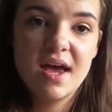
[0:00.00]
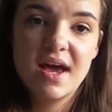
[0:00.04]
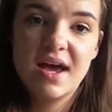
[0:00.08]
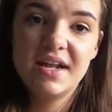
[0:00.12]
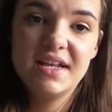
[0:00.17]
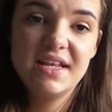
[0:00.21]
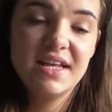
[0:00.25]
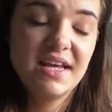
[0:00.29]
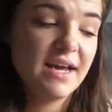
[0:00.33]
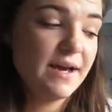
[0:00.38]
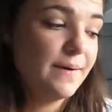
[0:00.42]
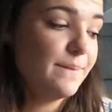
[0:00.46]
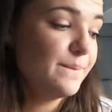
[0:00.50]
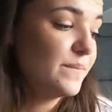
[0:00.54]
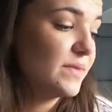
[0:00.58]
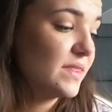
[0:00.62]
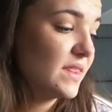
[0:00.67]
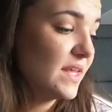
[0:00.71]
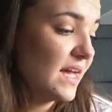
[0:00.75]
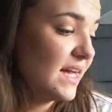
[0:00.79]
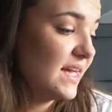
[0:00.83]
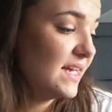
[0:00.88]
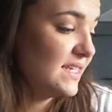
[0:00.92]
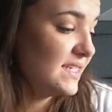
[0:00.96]
And yeah,
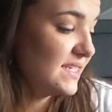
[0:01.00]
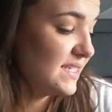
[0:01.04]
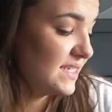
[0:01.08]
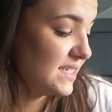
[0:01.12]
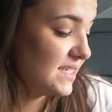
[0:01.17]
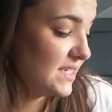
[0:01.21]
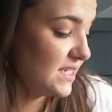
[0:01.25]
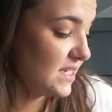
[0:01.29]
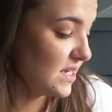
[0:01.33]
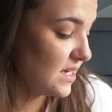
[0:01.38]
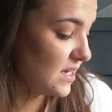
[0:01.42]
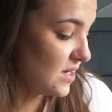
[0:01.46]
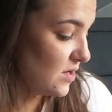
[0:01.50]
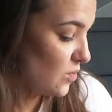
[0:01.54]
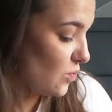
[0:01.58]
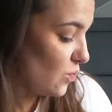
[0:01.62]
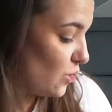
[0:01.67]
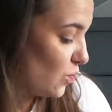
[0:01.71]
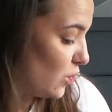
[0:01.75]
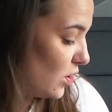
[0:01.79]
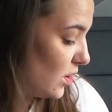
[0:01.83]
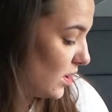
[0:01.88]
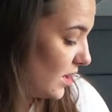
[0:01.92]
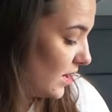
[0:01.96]
that is
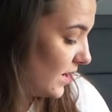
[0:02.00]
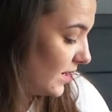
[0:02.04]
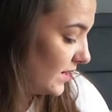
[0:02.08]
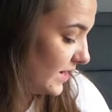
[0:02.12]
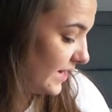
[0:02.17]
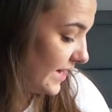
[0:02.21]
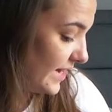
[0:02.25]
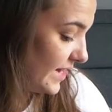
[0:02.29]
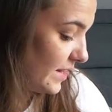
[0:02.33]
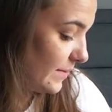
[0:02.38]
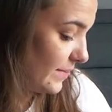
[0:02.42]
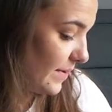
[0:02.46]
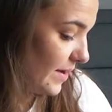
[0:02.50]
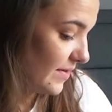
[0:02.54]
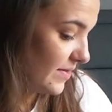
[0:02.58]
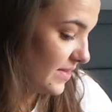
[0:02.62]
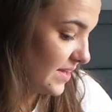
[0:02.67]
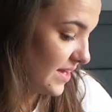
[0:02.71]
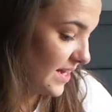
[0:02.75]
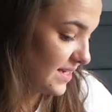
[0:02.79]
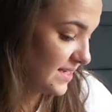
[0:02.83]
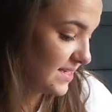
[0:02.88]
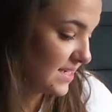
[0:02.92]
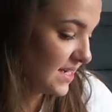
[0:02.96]
what I like about
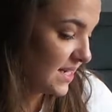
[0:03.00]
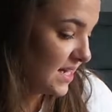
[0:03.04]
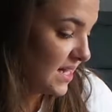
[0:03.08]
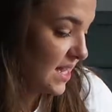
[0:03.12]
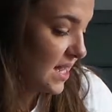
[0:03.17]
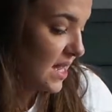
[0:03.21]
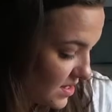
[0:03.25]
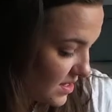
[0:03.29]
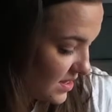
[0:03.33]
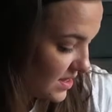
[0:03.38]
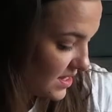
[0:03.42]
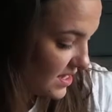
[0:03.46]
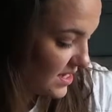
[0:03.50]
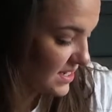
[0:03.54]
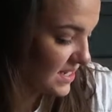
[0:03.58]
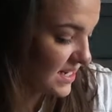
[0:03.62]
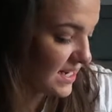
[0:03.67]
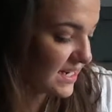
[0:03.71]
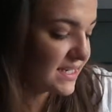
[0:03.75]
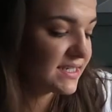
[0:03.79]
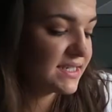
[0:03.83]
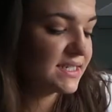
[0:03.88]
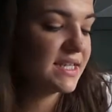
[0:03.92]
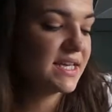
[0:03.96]
these. The
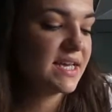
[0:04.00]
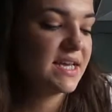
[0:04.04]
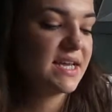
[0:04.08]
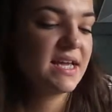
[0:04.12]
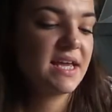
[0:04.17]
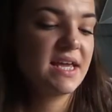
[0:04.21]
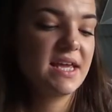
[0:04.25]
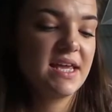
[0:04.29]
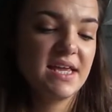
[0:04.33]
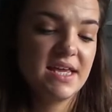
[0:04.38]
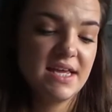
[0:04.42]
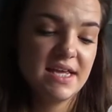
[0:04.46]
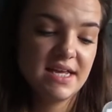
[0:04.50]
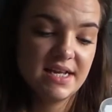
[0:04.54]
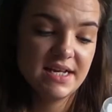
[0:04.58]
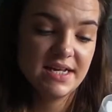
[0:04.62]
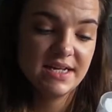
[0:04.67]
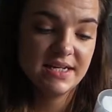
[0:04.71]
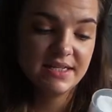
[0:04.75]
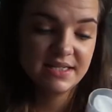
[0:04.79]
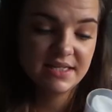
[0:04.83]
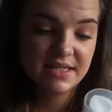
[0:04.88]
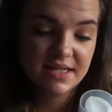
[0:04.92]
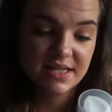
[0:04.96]
next thing
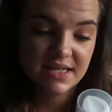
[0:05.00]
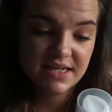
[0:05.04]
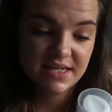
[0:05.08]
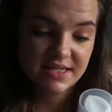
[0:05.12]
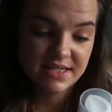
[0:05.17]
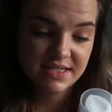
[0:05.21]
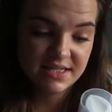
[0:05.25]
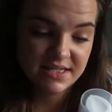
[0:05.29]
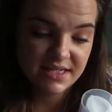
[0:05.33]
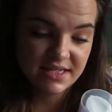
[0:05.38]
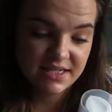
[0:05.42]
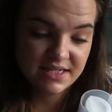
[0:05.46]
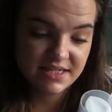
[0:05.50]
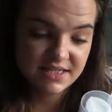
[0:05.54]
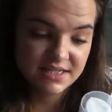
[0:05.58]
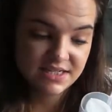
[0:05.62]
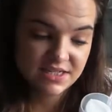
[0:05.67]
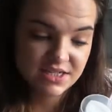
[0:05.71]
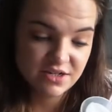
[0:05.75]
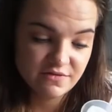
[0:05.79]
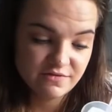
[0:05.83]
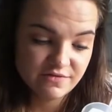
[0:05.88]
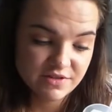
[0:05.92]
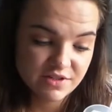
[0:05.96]
is this
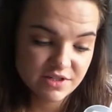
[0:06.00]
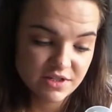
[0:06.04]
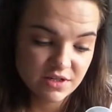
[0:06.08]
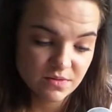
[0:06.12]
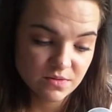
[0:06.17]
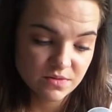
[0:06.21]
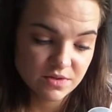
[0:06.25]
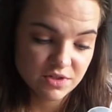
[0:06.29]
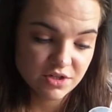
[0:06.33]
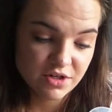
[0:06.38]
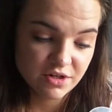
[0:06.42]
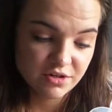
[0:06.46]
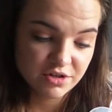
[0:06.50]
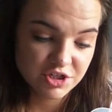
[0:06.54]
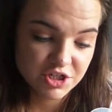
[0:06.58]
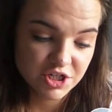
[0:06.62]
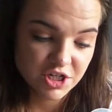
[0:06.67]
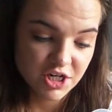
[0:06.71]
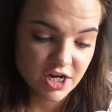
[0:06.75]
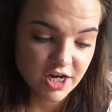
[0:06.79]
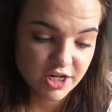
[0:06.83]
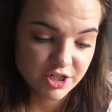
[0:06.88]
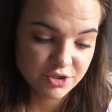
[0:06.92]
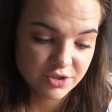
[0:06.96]
Instant Results
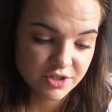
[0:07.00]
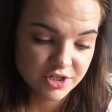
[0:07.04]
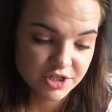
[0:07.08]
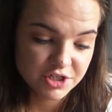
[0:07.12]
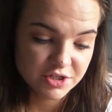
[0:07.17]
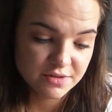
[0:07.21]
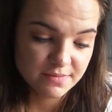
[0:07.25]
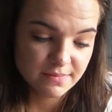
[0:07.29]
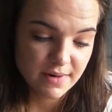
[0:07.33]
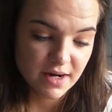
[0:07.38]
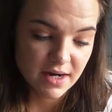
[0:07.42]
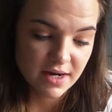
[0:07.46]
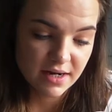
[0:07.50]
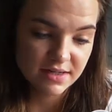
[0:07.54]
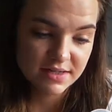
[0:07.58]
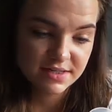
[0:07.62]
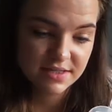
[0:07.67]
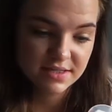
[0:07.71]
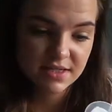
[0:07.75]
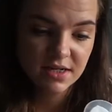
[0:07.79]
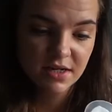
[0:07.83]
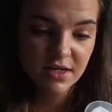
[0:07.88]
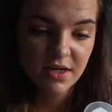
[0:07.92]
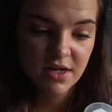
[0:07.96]
Nourishing Hydration
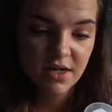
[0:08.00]
Mask.